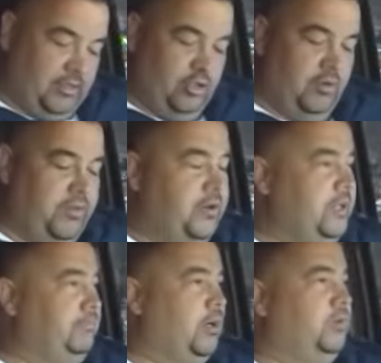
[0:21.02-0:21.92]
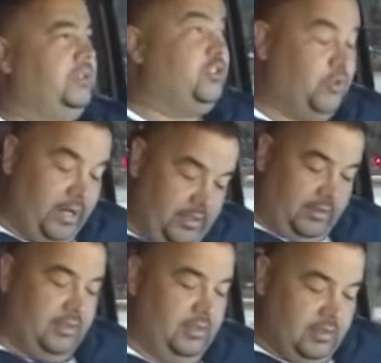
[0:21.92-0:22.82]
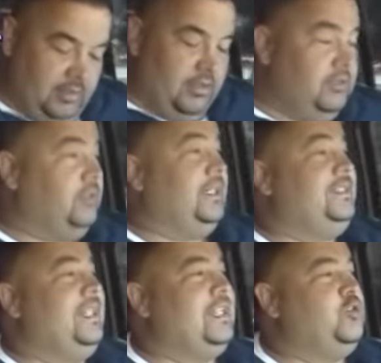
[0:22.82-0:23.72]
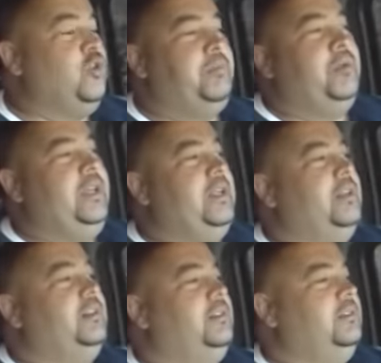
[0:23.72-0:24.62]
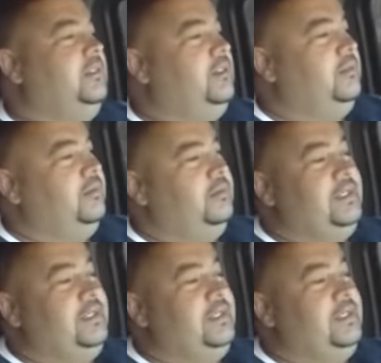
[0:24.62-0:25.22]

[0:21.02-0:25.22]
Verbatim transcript: two thirty boat and trailer. So that's like a triple hitter. Wow.